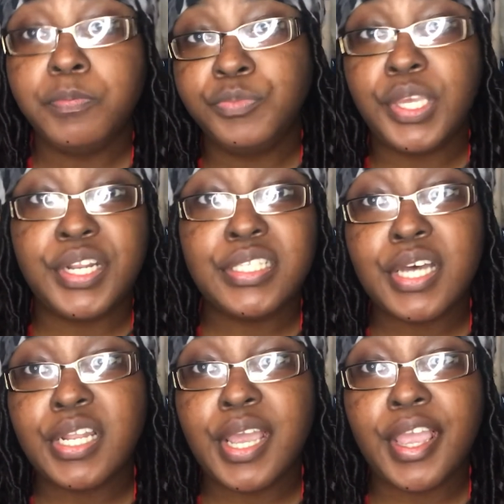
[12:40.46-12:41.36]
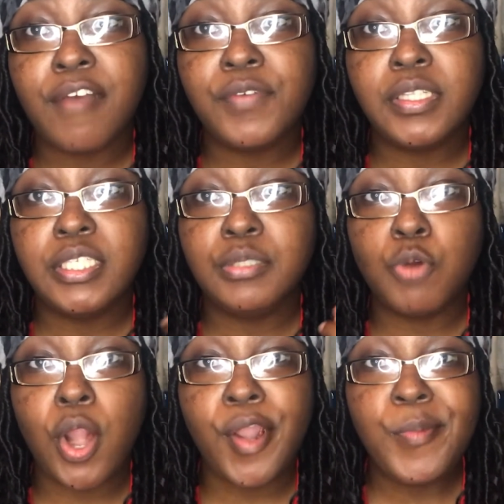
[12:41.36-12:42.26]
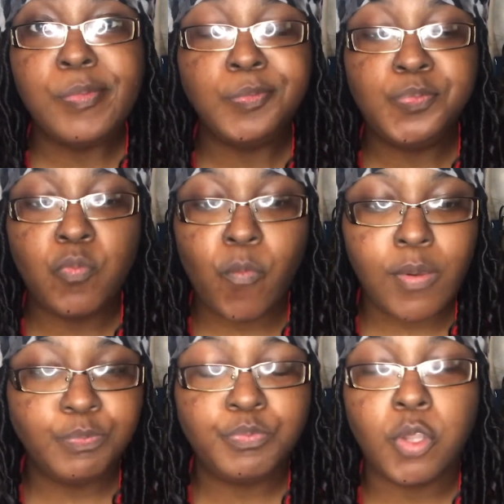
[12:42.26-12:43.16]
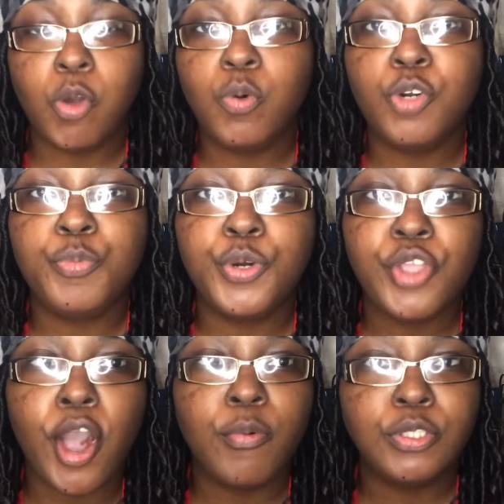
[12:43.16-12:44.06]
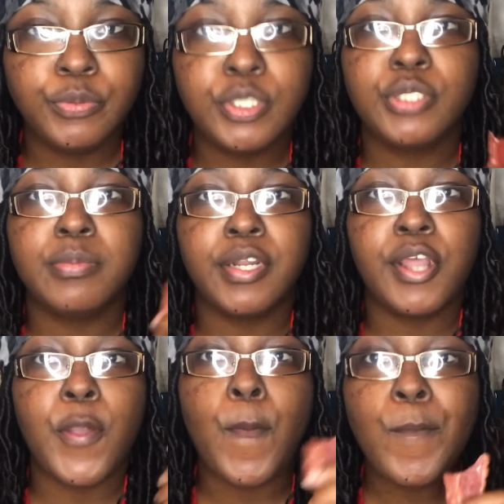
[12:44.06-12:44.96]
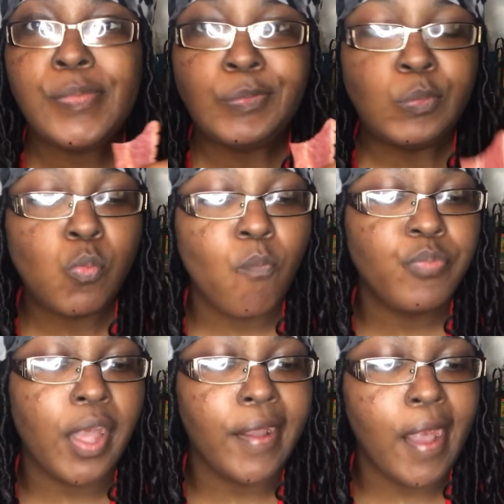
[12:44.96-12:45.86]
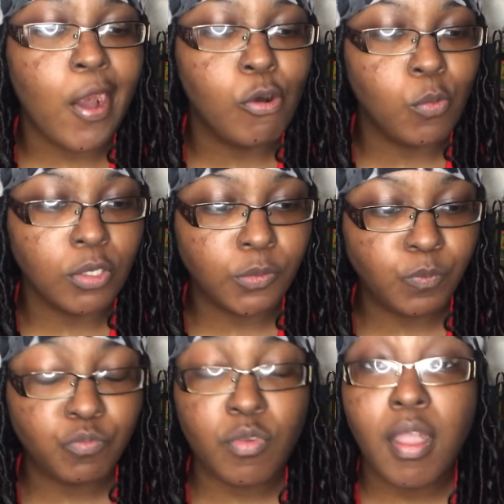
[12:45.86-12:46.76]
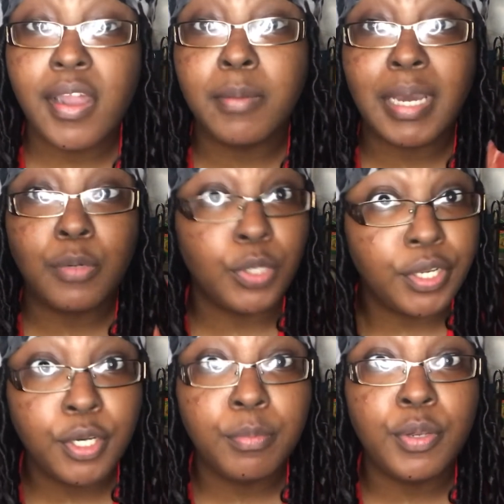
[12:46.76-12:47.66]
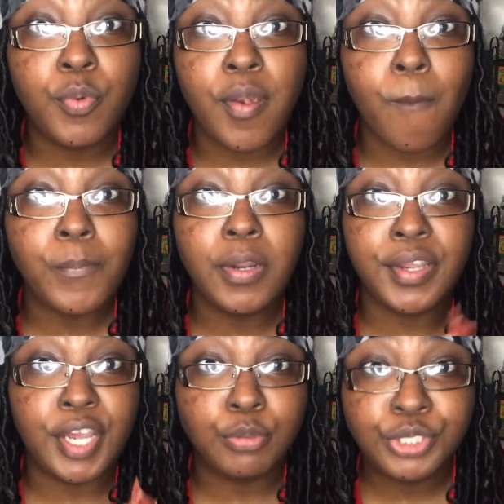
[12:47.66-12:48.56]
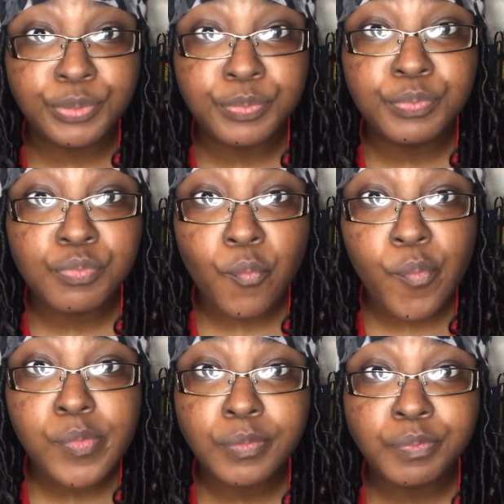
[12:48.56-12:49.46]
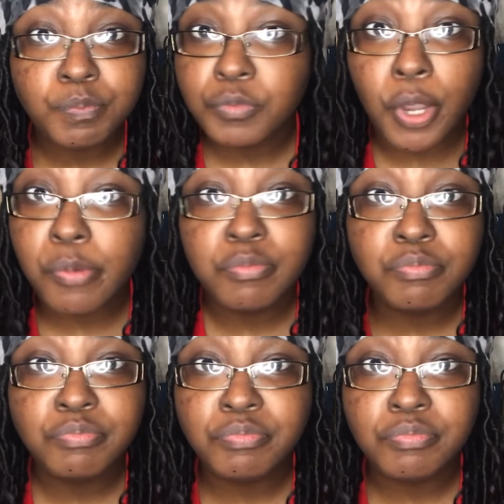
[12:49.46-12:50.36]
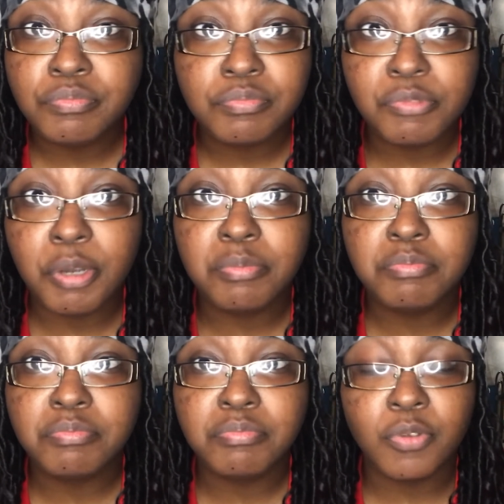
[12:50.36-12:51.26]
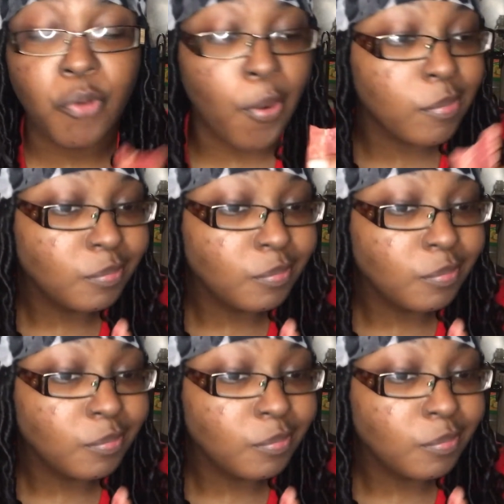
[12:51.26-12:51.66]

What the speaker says: And that's all I got for this morning. I don't want to bore y'all with the rest of my day. I got homework. Anybody want to help me with accounting? No? I'm good.